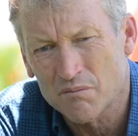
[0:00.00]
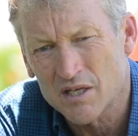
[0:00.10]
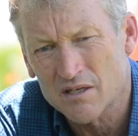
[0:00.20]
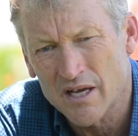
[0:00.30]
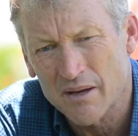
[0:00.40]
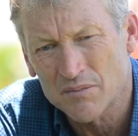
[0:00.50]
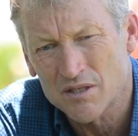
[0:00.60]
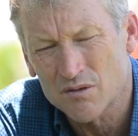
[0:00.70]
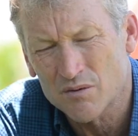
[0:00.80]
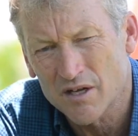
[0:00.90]
be
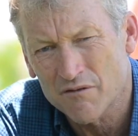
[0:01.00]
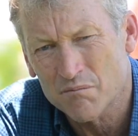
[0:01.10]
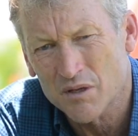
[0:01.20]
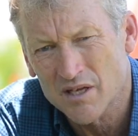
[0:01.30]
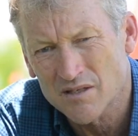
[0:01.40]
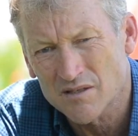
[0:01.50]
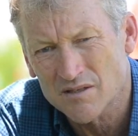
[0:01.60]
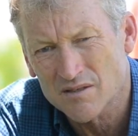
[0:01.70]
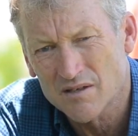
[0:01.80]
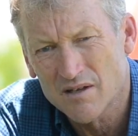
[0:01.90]
adapted to enough
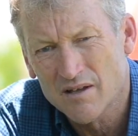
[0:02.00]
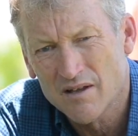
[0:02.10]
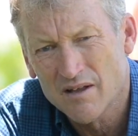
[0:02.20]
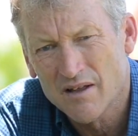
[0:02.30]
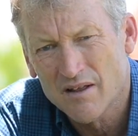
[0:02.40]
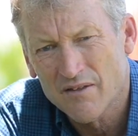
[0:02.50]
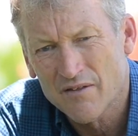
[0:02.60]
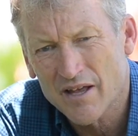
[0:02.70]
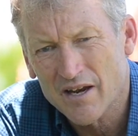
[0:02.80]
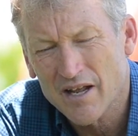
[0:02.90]
places
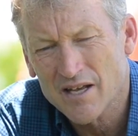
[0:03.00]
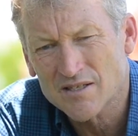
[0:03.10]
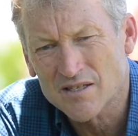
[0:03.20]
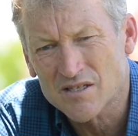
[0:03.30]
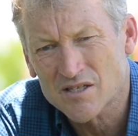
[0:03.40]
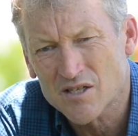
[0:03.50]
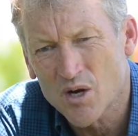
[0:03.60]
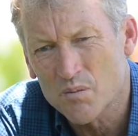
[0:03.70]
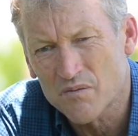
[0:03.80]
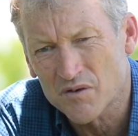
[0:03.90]
that it has the
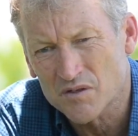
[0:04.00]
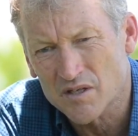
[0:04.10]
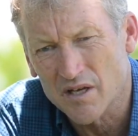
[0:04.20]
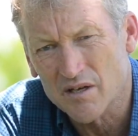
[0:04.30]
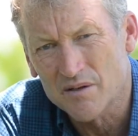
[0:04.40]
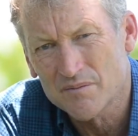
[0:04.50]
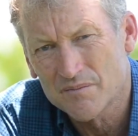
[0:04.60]
scope for scale?